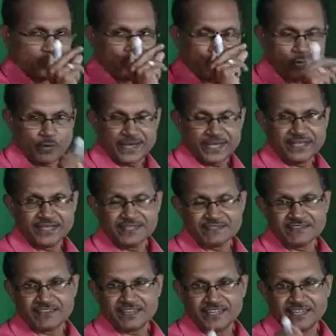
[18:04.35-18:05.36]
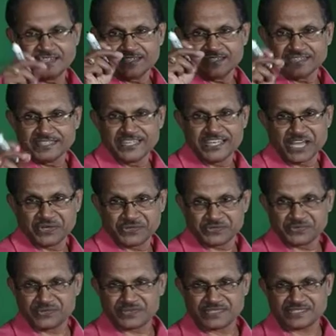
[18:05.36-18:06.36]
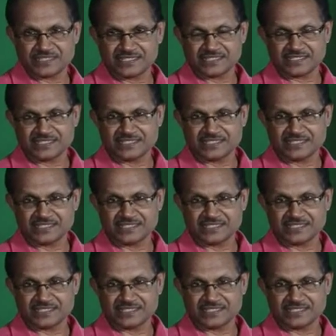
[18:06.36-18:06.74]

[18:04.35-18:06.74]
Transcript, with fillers: Wait till he gives,